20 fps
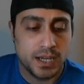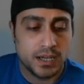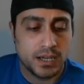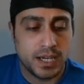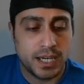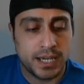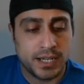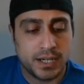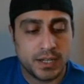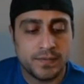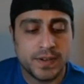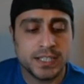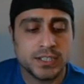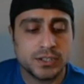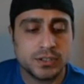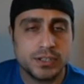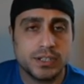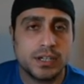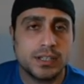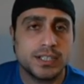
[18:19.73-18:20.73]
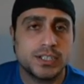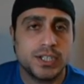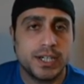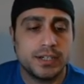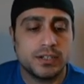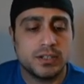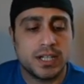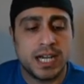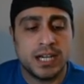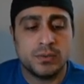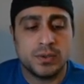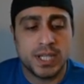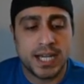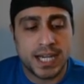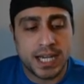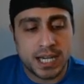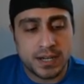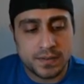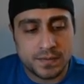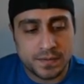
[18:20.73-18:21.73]
And eventually on the channel, I will
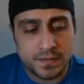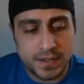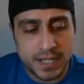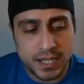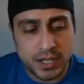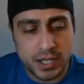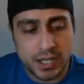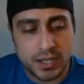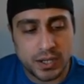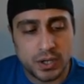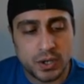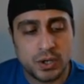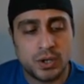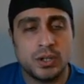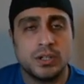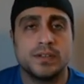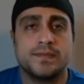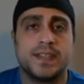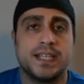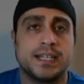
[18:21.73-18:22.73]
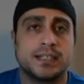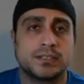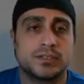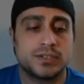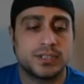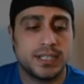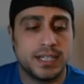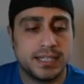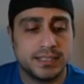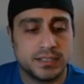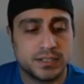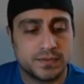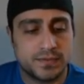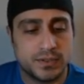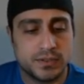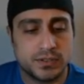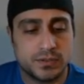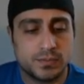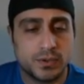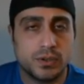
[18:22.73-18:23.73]
have all of the exercises for
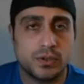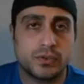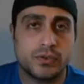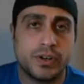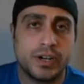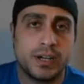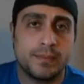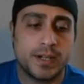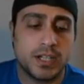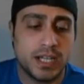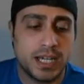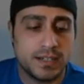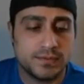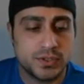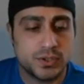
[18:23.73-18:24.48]
this program. I'll have